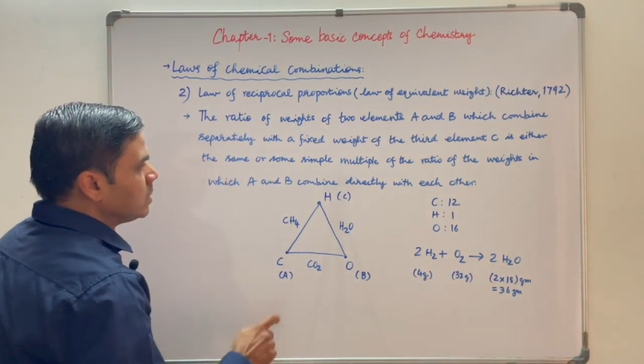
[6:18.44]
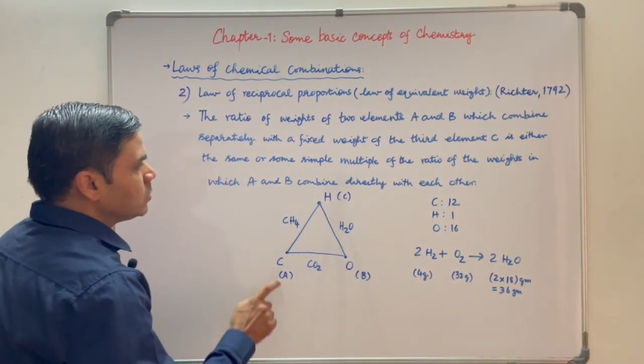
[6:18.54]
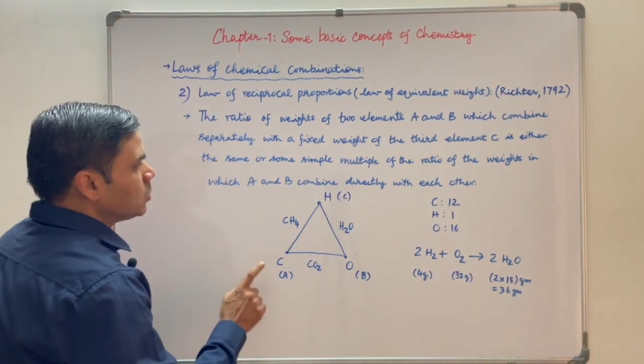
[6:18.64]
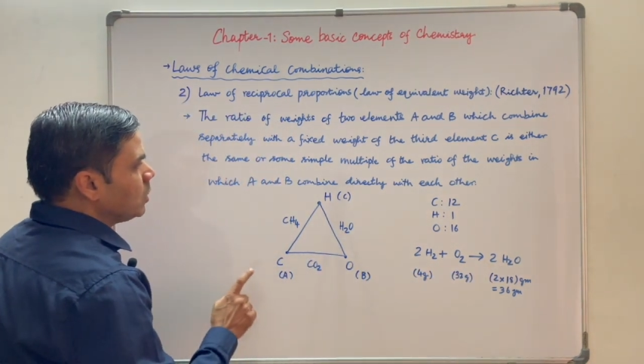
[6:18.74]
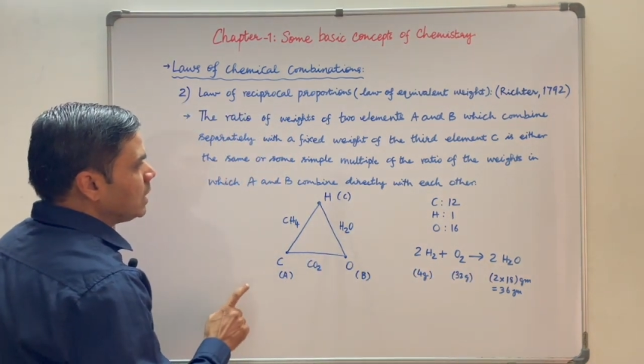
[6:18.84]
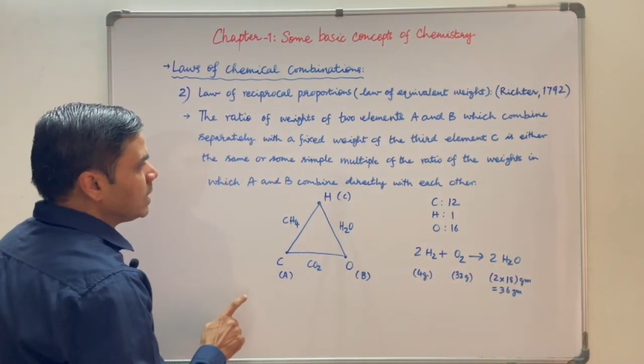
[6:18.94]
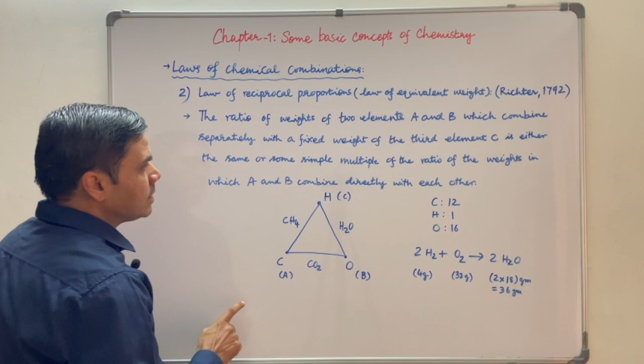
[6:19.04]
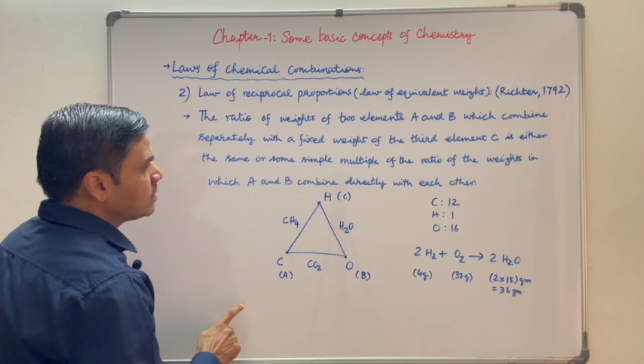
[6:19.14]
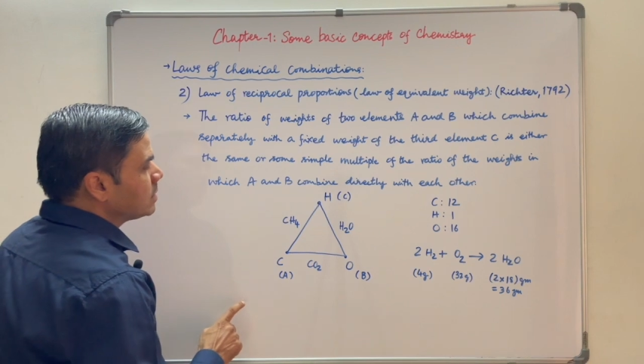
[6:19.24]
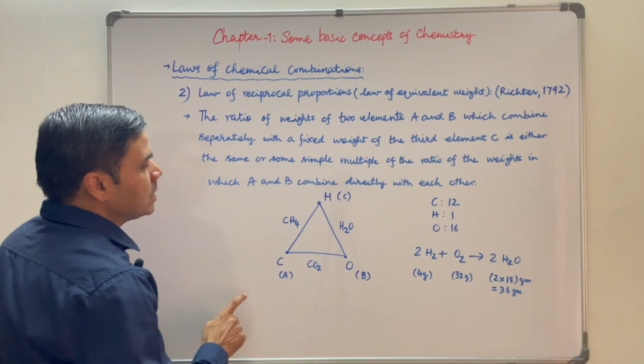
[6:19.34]
So let
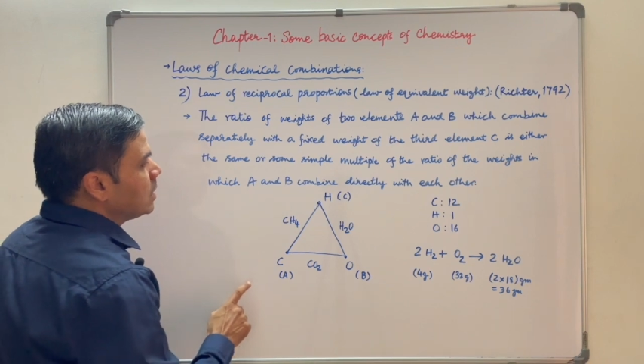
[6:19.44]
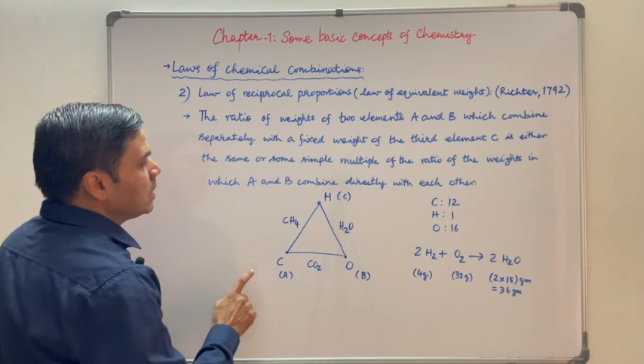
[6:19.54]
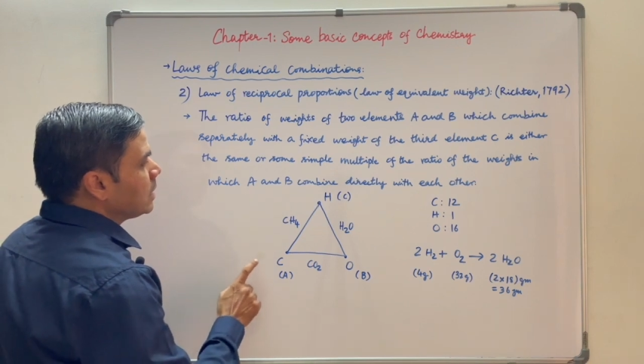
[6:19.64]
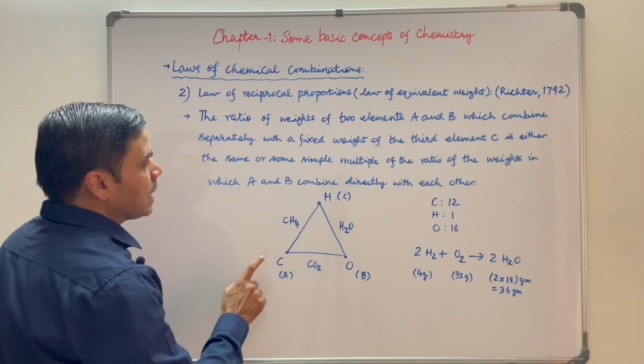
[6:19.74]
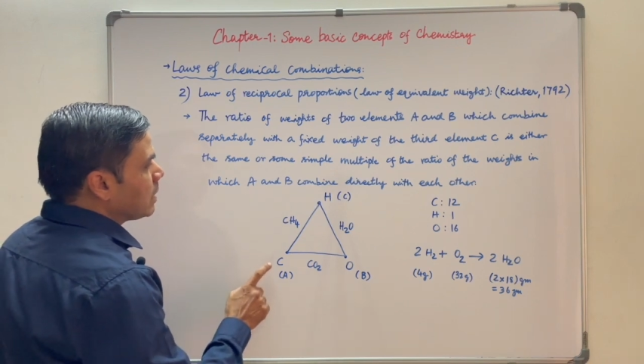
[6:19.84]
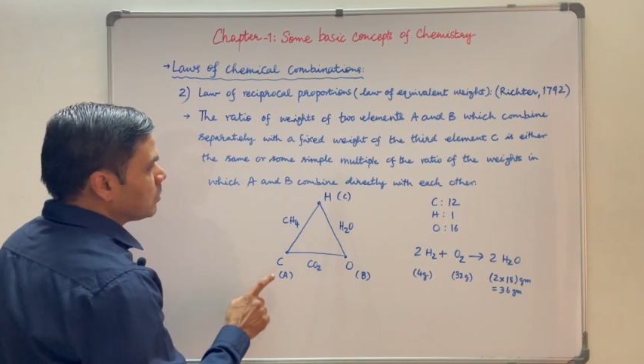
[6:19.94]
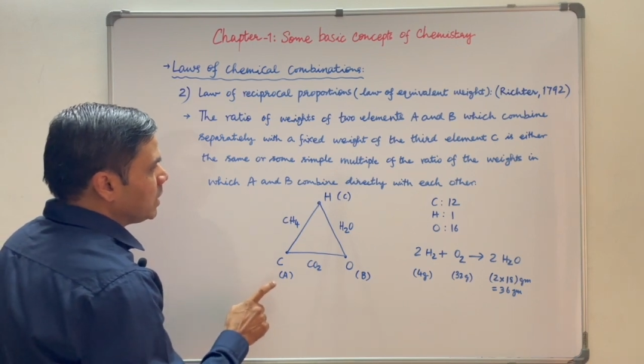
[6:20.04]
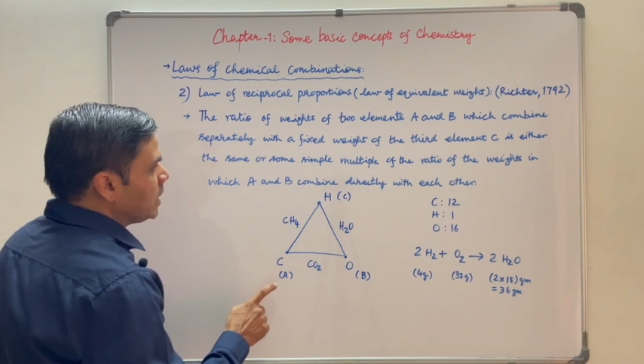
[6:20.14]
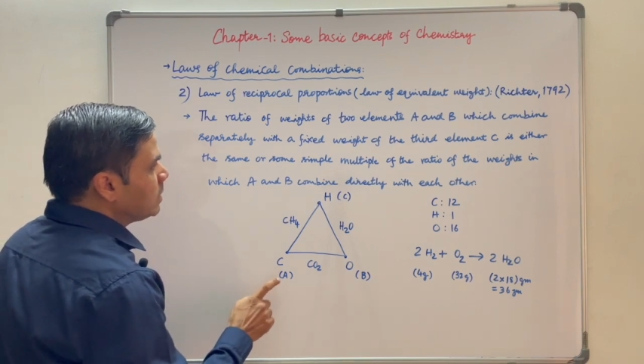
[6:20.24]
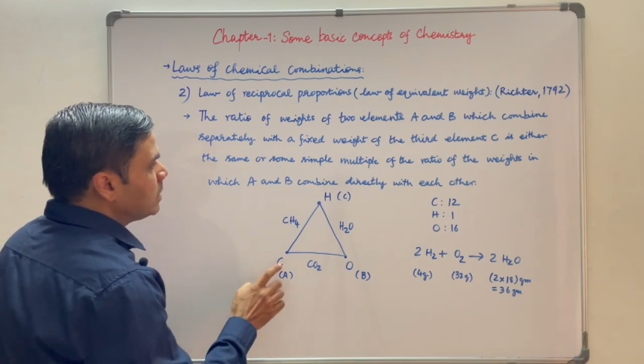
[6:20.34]
us
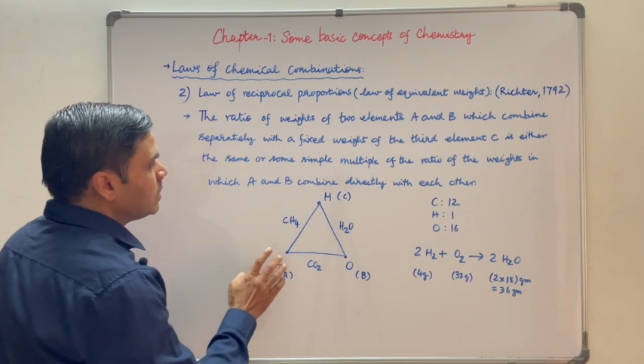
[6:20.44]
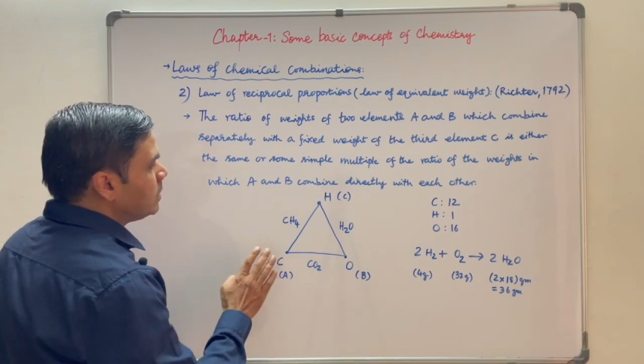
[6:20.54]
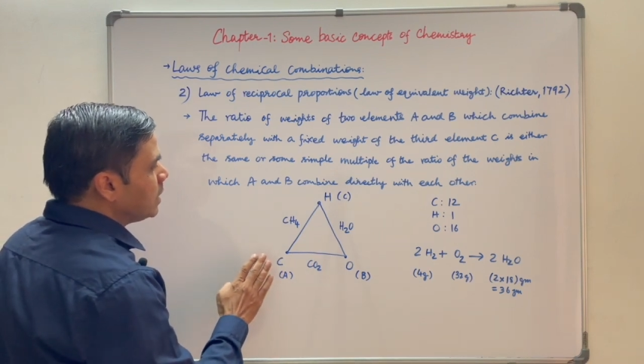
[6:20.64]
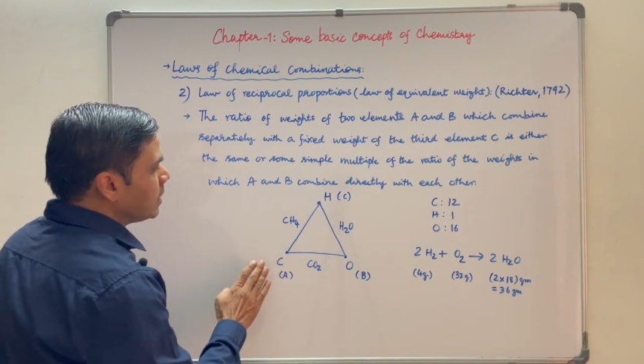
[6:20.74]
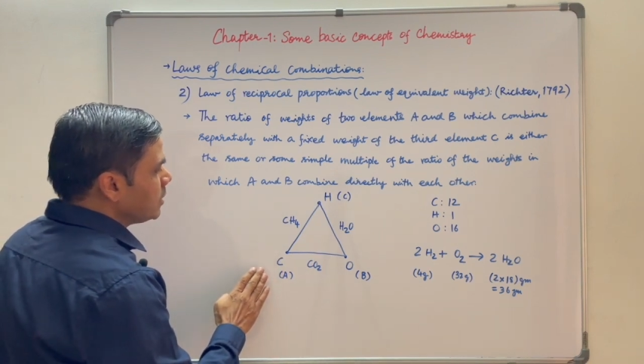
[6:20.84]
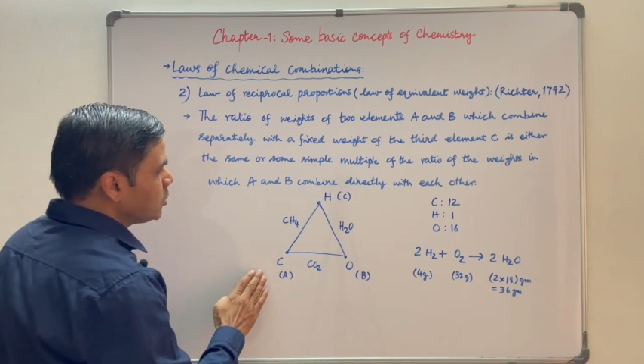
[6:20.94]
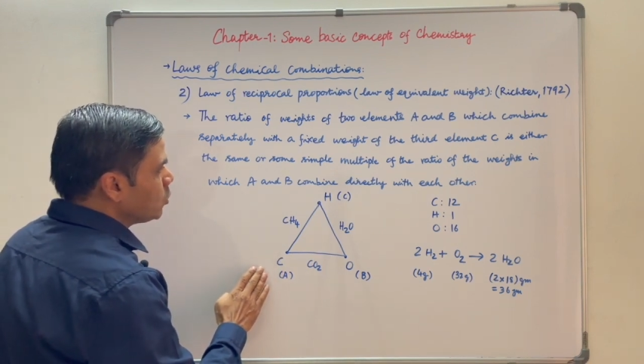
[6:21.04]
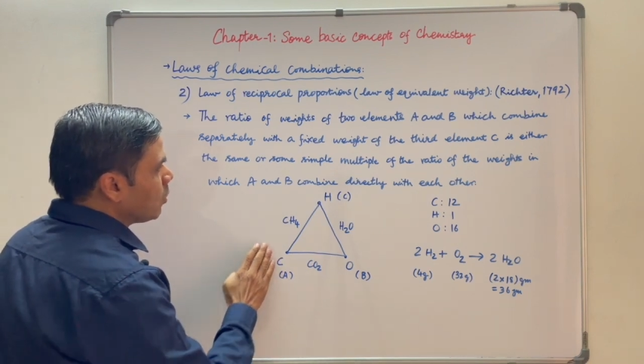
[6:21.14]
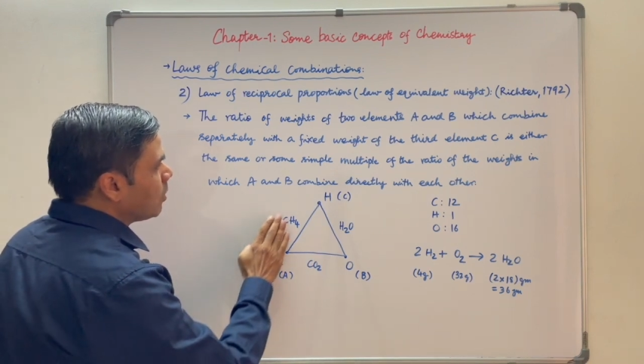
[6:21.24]
calculate the ratio